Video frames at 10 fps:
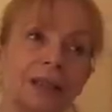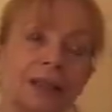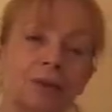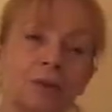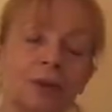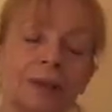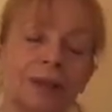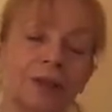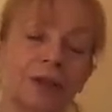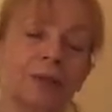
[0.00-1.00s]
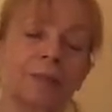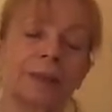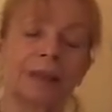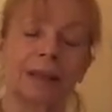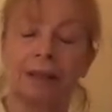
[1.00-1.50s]
towards the
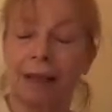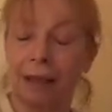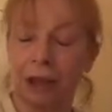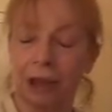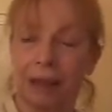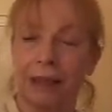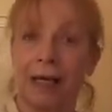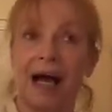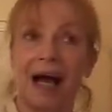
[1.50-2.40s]
groups that are actually